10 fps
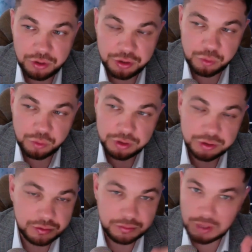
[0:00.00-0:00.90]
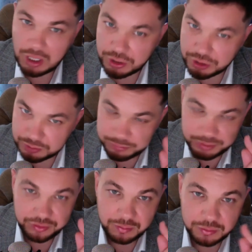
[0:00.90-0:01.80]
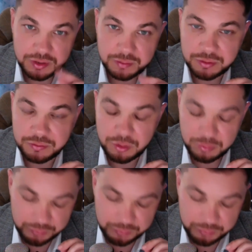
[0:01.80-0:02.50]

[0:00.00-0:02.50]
And the next one,